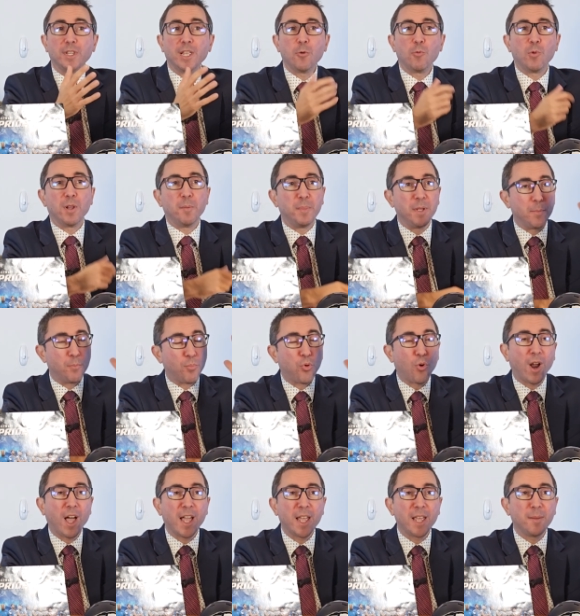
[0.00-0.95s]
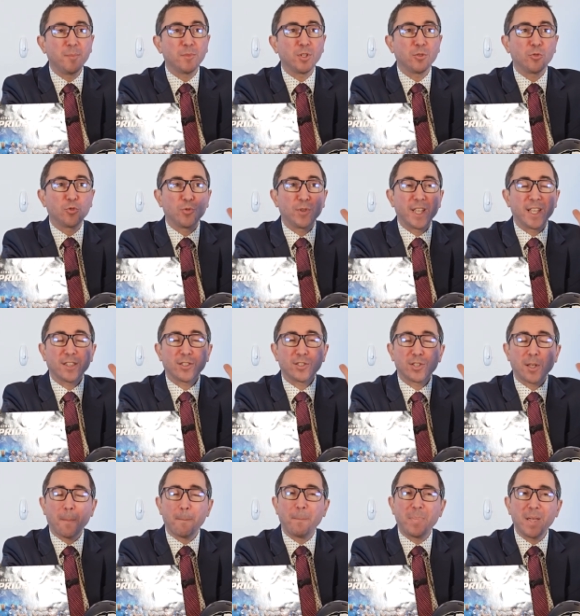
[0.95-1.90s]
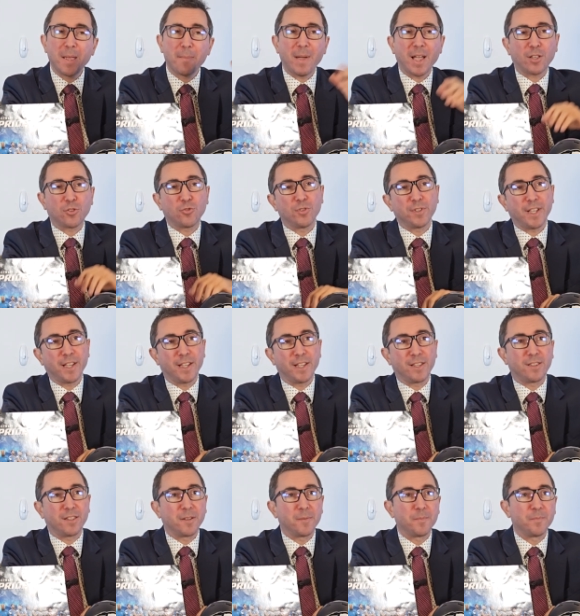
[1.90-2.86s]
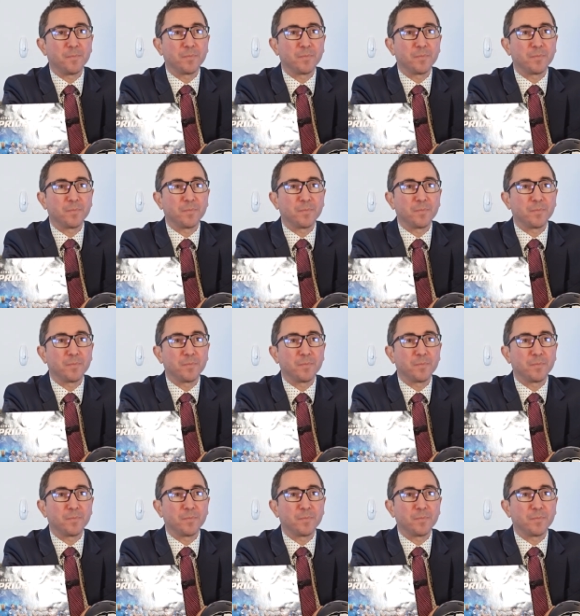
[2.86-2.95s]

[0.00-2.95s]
they will be primed to get some payback tonight.